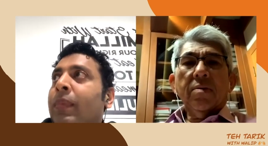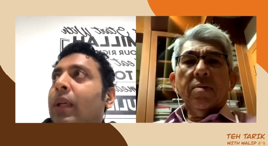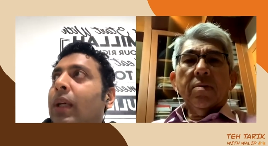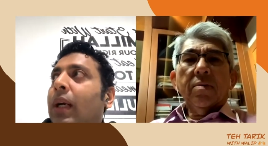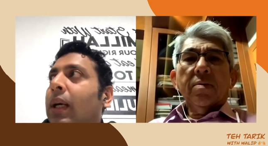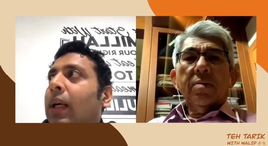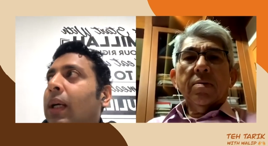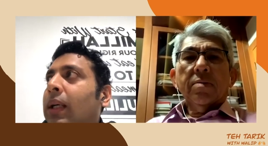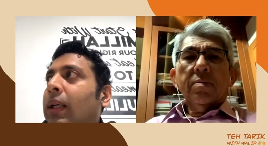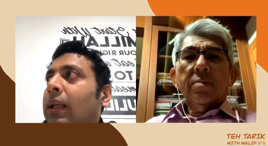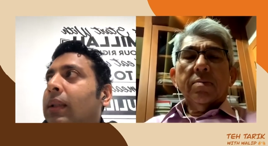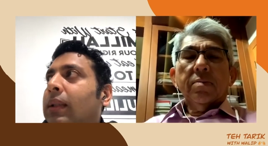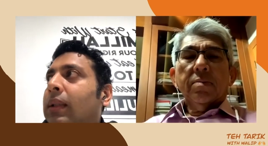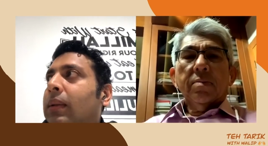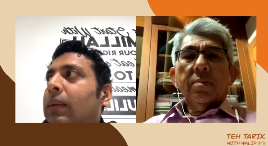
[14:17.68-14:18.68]

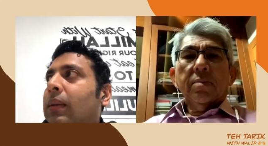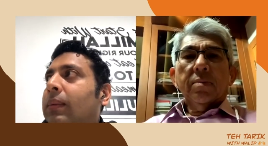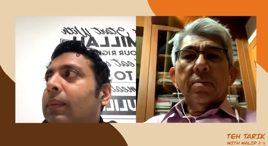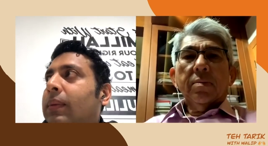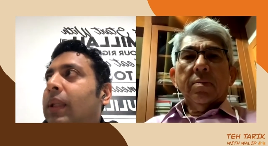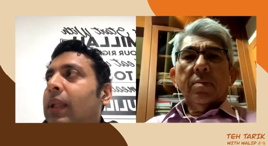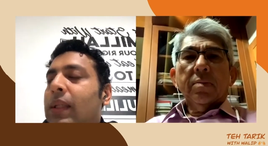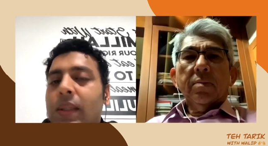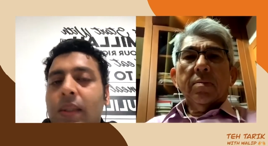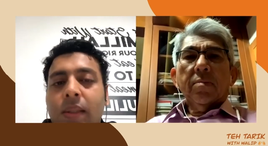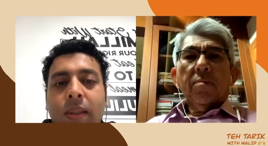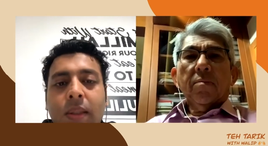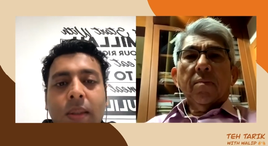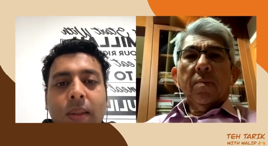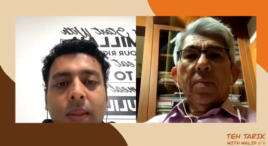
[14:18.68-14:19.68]
Speaker 1: Uh,
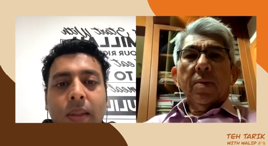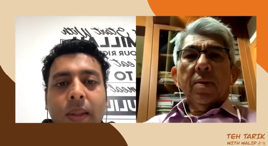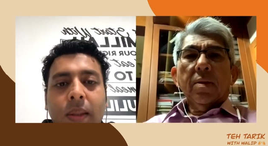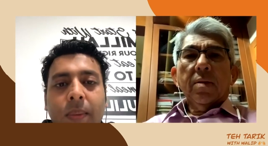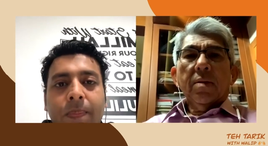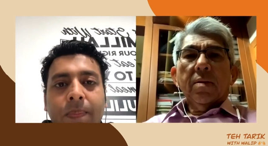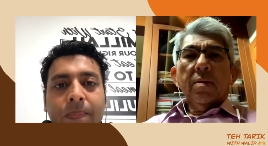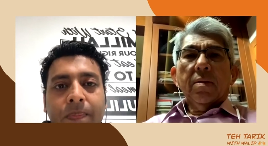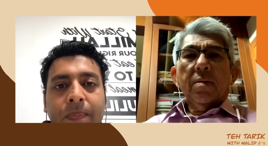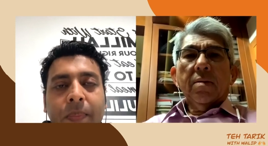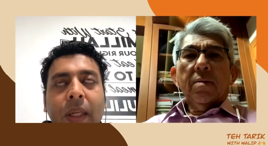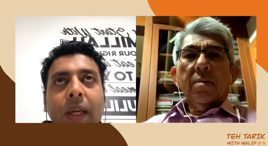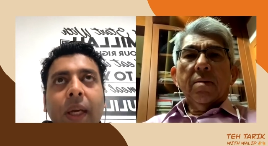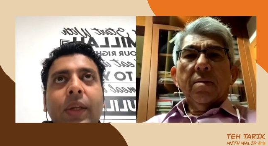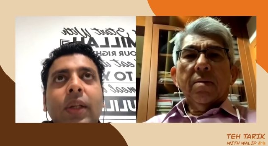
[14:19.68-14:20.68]
this
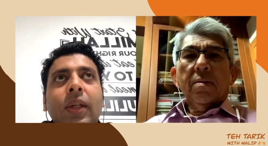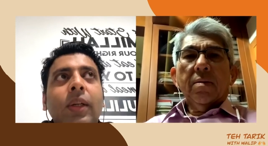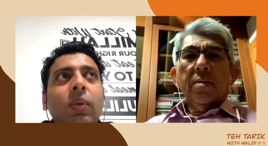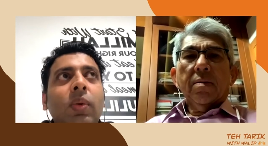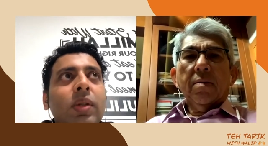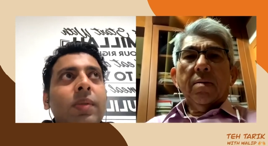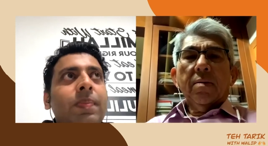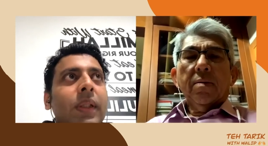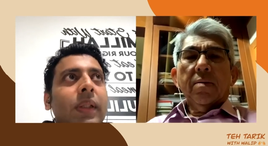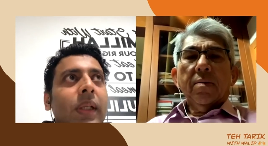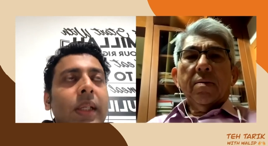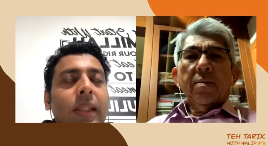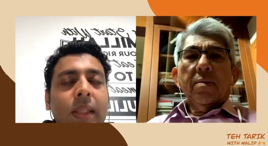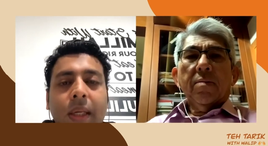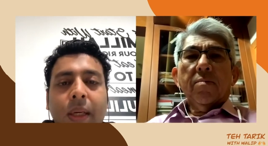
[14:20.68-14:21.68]
election was built
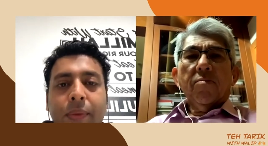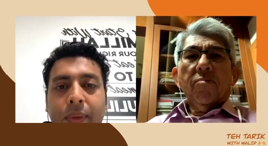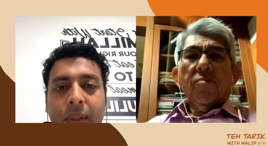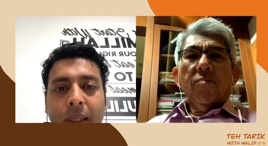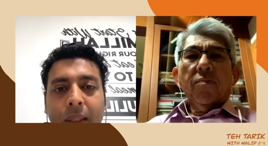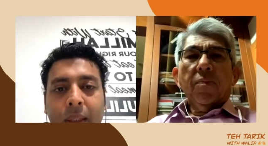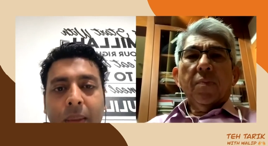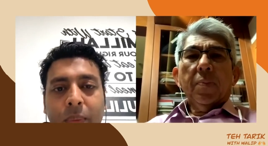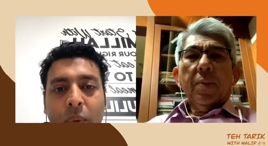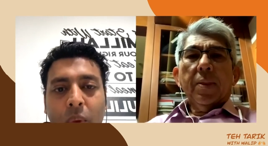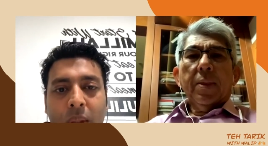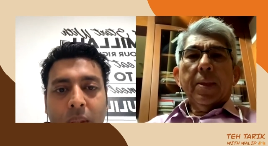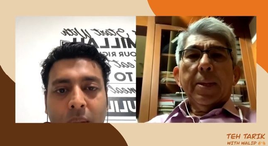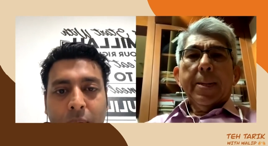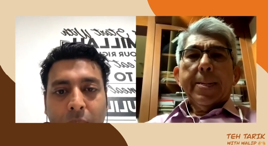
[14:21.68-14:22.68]
as a referendum
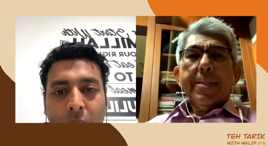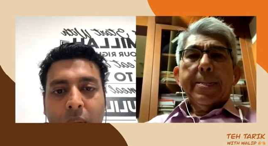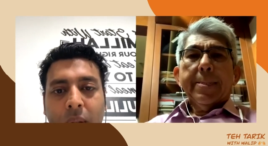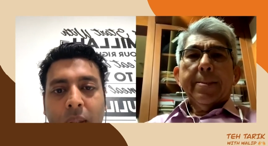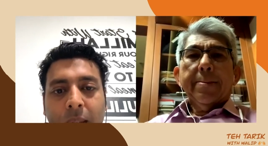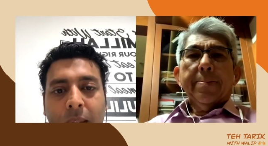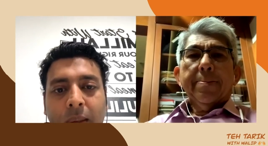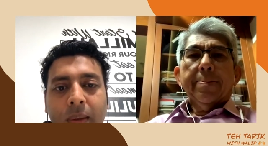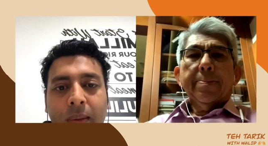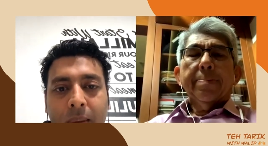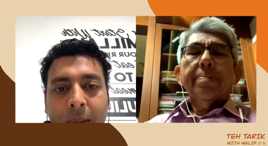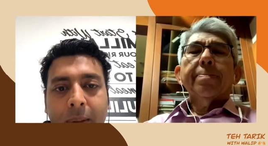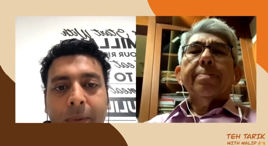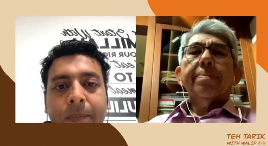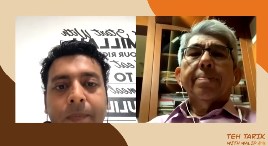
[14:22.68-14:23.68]
towards the four G,
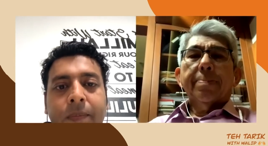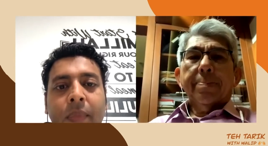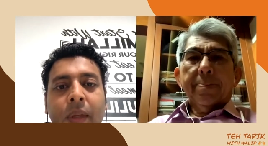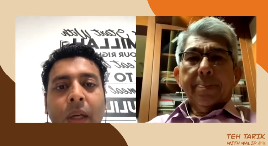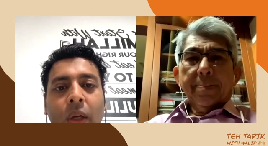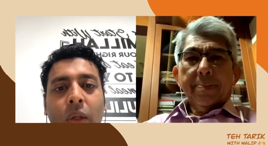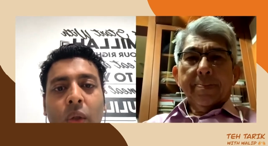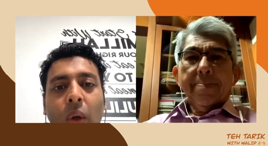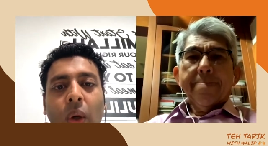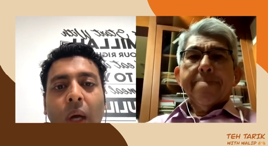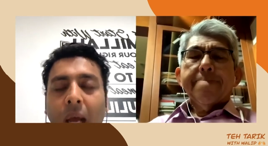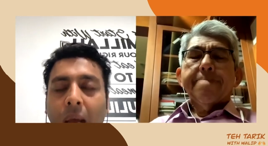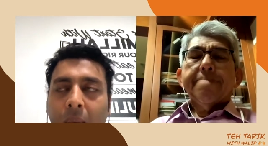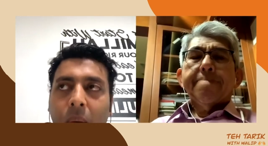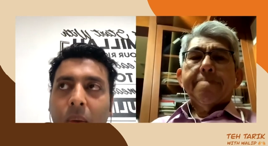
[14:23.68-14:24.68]
right? So
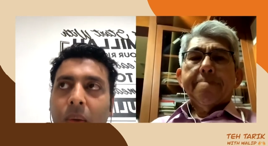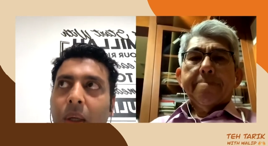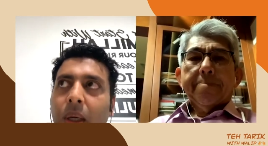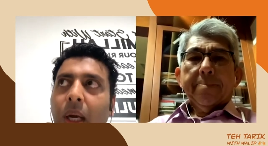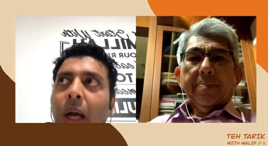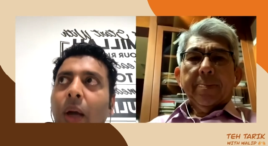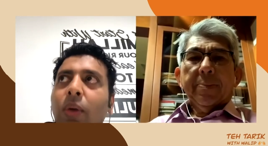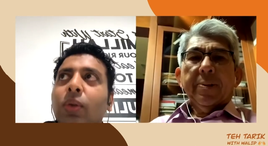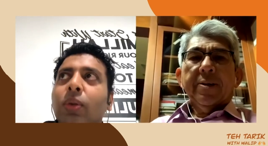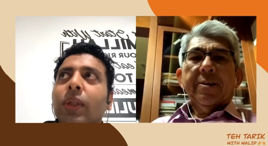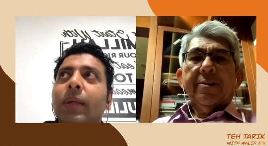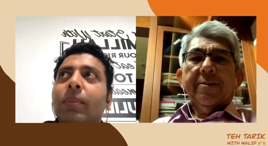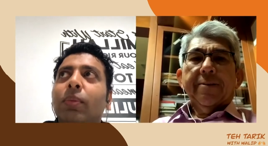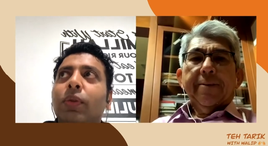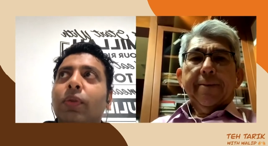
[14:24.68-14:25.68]
how how do
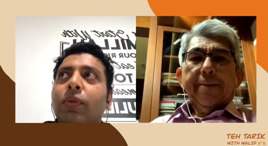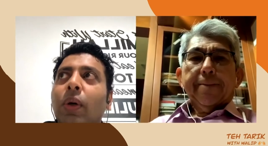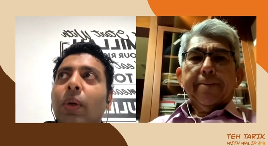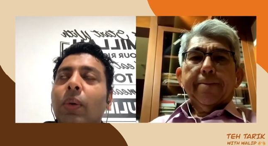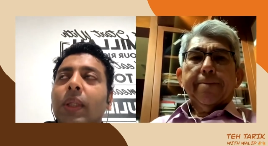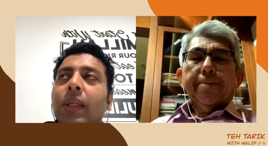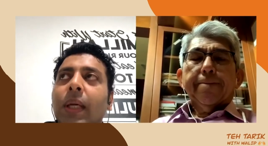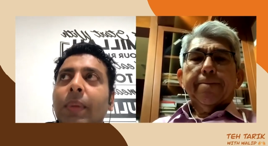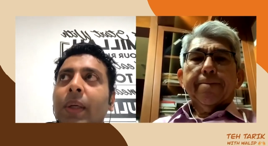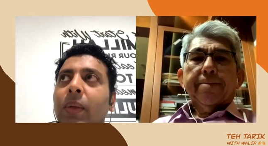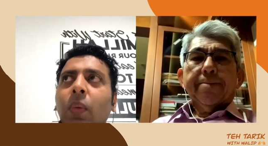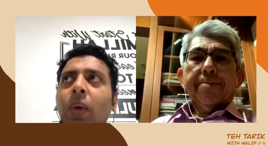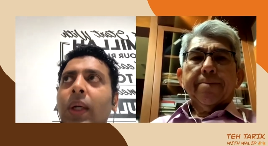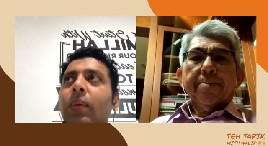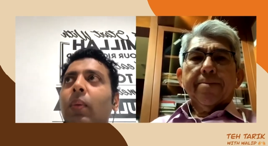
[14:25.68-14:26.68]
they move forward? I mean,
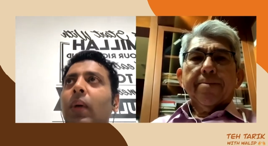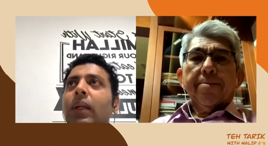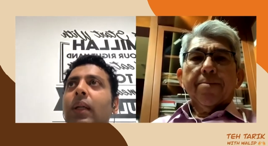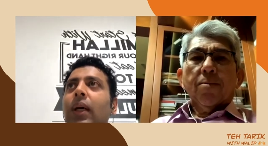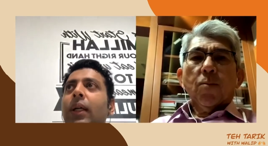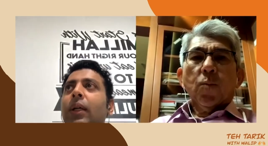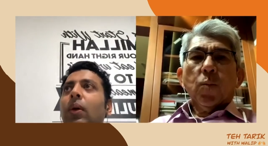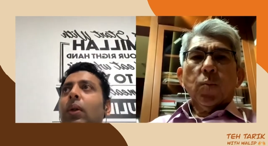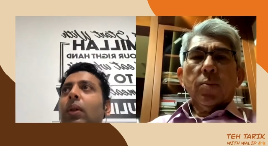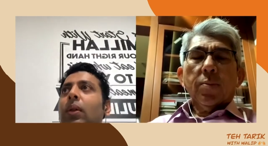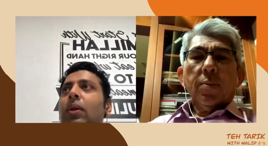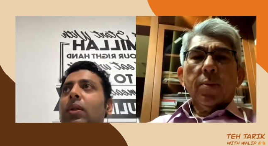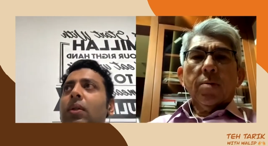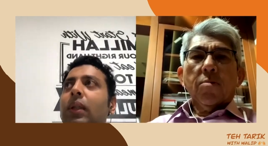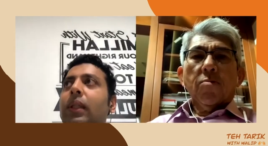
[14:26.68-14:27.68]
what, what are your
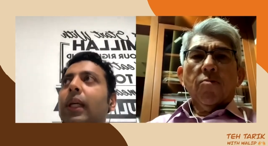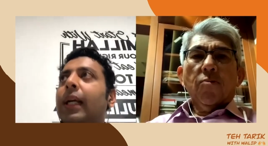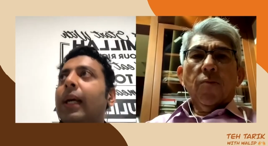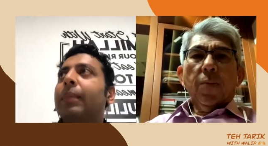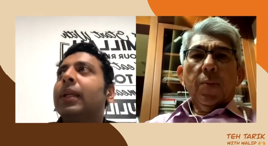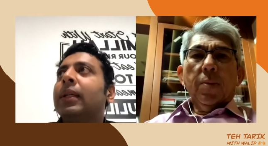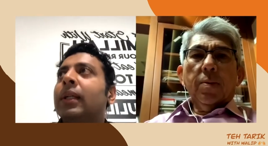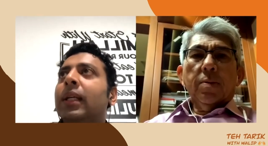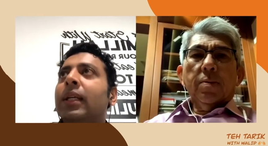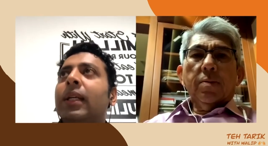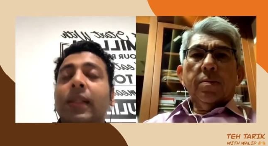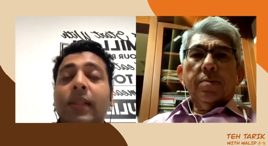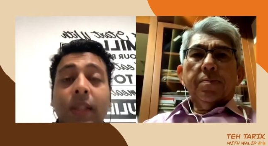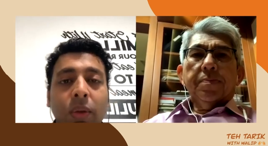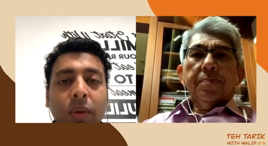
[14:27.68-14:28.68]
thoughts on that? I mean, it
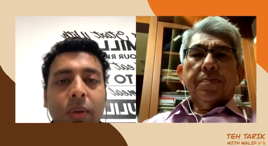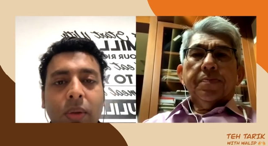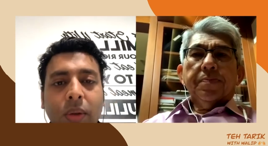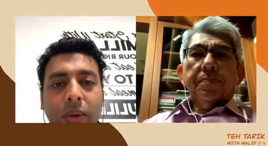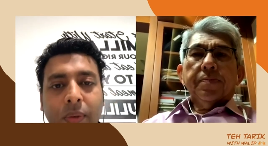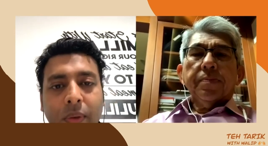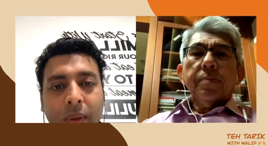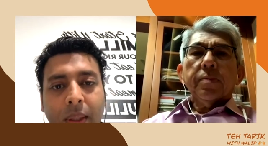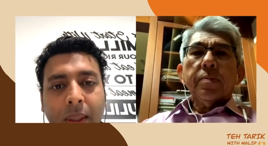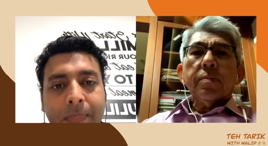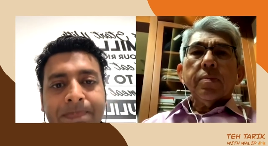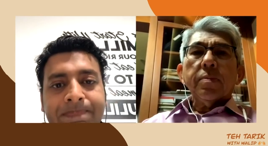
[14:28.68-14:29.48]
doesn't look good for them.